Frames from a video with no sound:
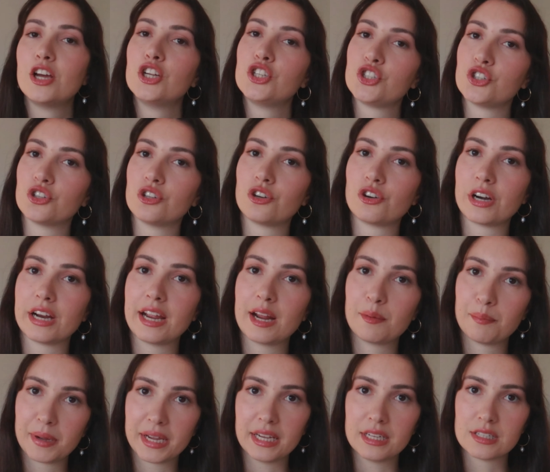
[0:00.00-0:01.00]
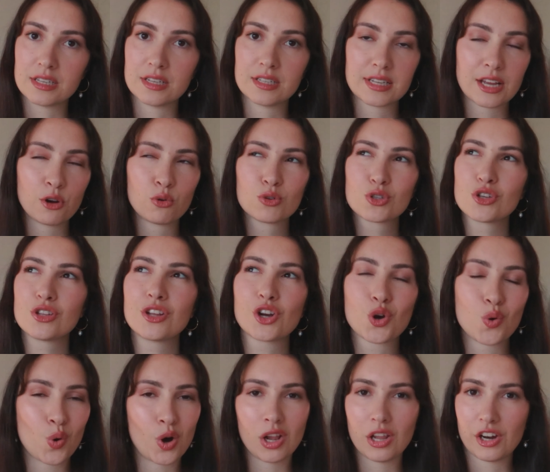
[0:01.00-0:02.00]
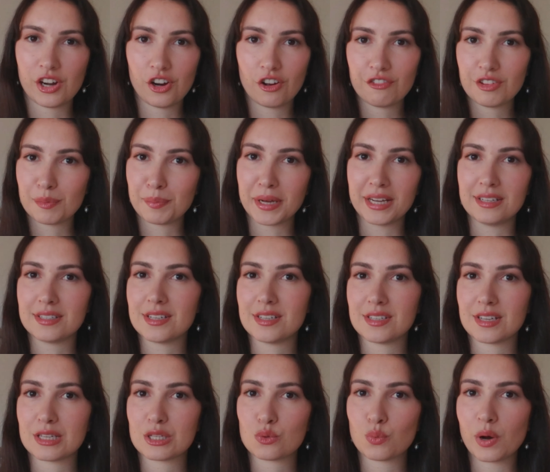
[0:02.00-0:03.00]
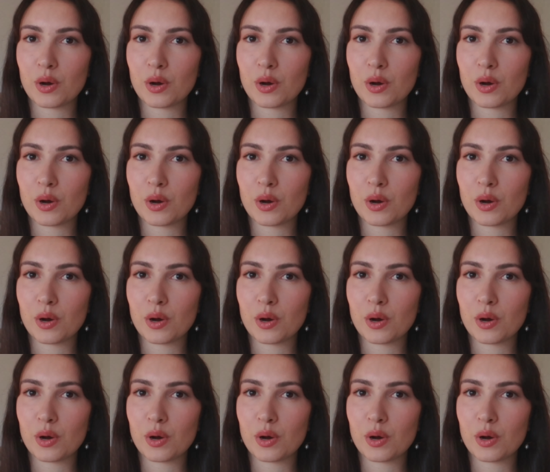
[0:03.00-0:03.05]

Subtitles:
jewellery and pieces, and also the quality of the pieces as